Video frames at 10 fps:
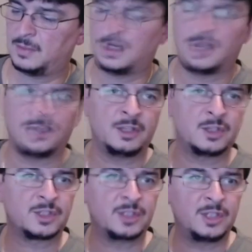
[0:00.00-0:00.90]
I think
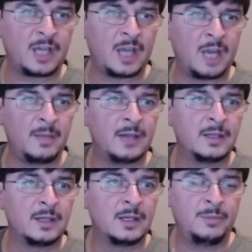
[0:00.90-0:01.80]
this came out
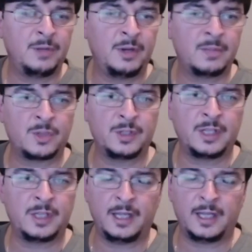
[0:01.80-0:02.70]
pretty much when the
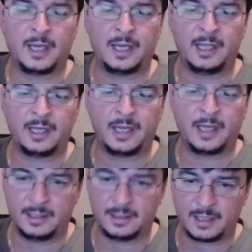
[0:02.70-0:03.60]

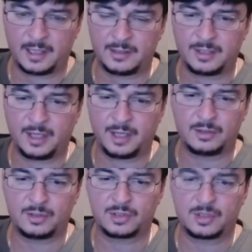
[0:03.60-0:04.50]
8810
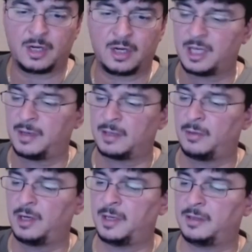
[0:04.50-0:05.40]
slide came out, around
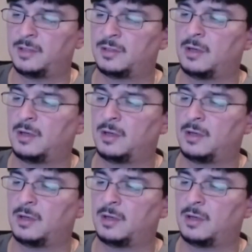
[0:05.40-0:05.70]
about that time.